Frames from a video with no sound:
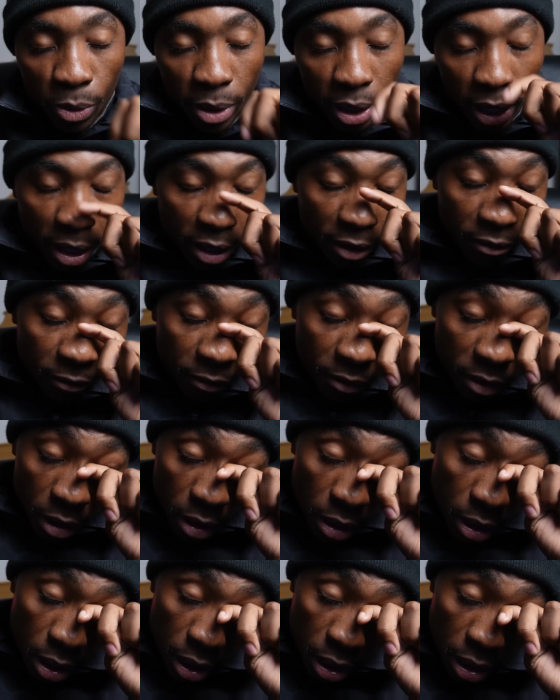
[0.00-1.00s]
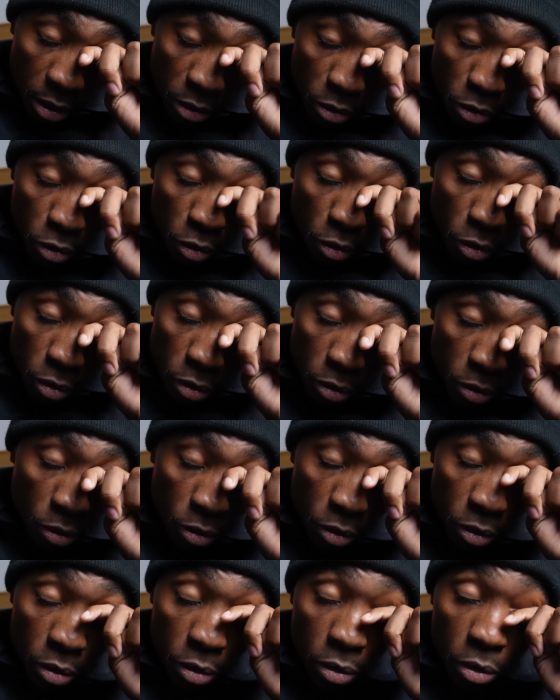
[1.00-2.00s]
we have
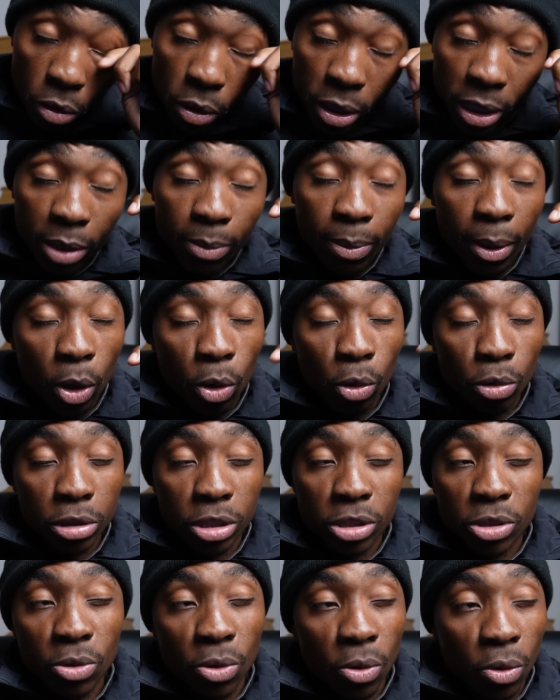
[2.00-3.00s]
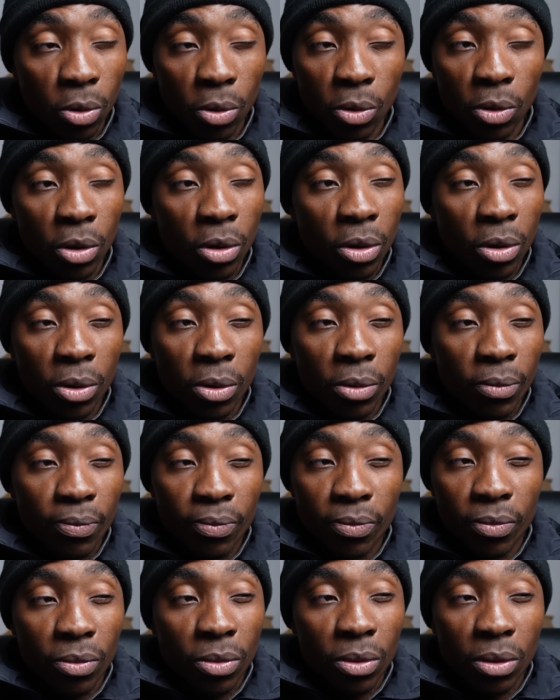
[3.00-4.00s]
goalkeeper coach. So
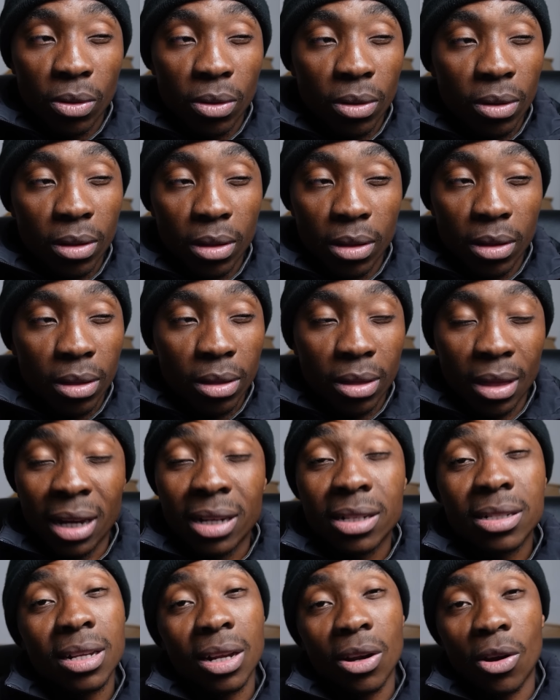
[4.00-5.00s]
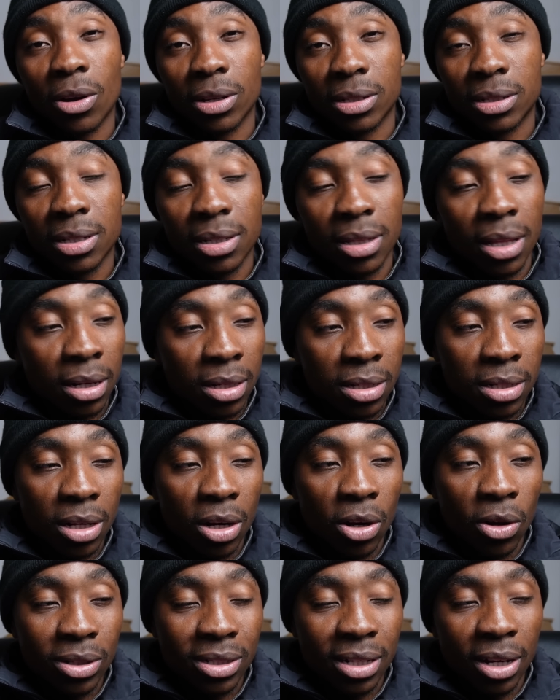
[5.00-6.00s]
that is a lot. That is a
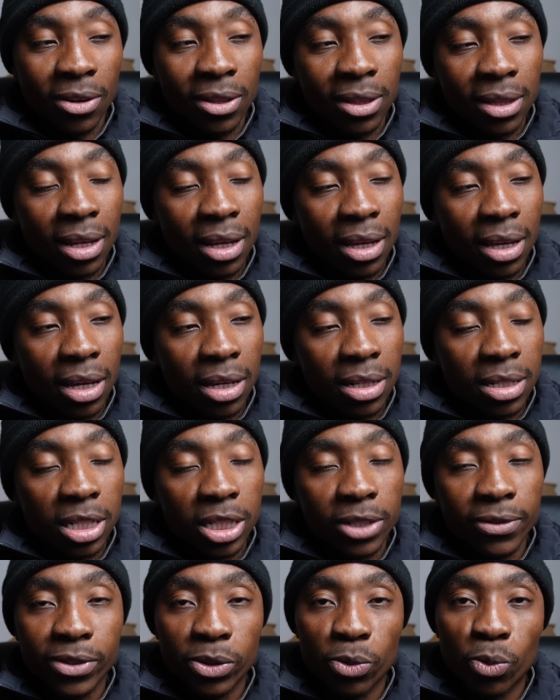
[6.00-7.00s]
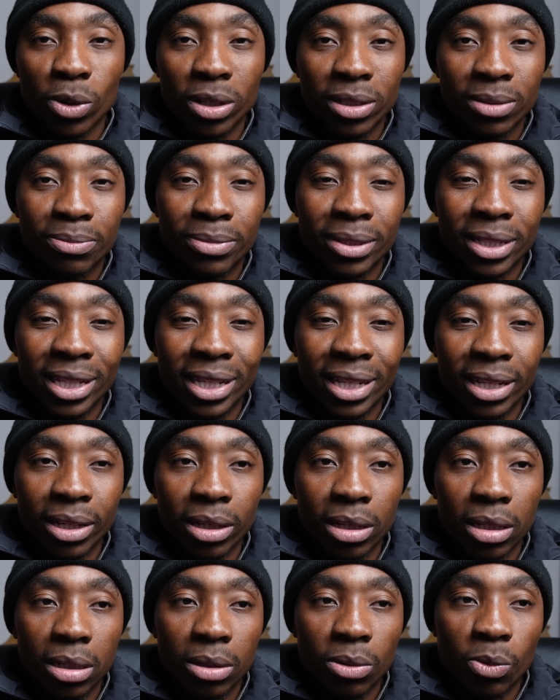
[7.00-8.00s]
lot. I don't think Kaizer Chiefs will be
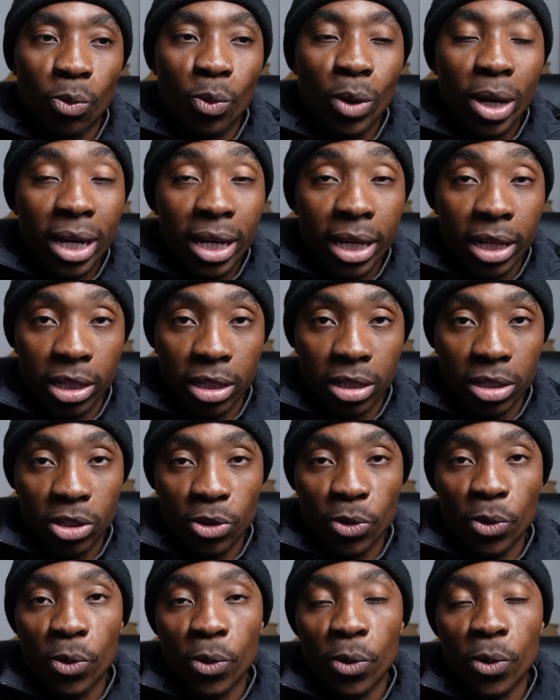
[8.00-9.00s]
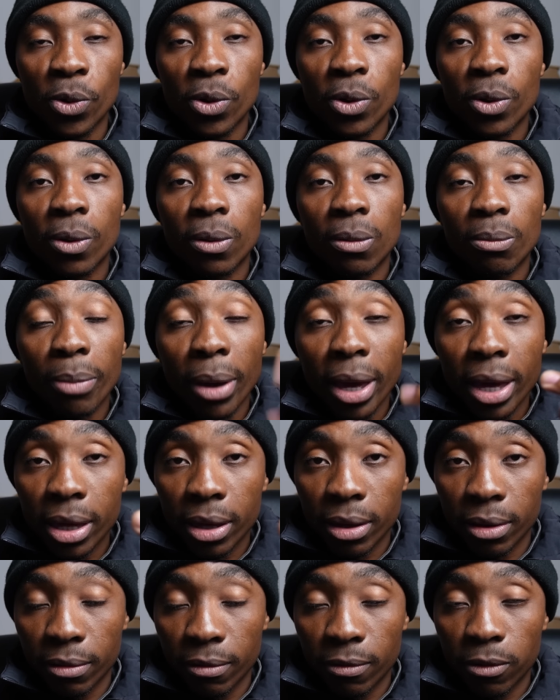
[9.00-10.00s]
willing to
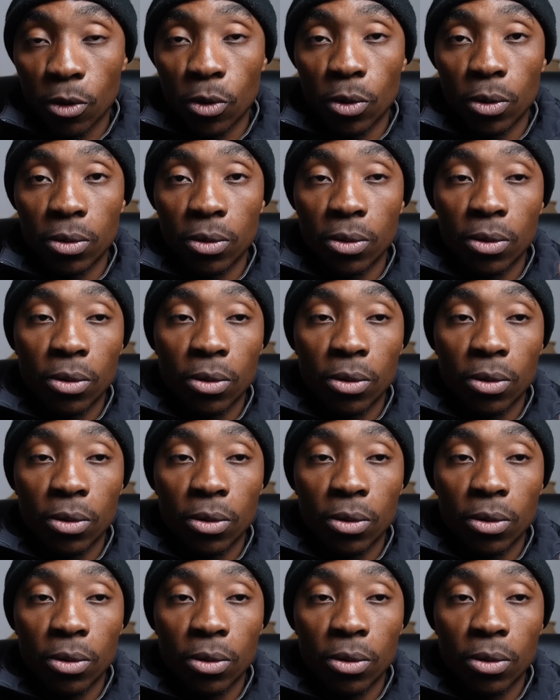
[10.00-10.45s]
pay for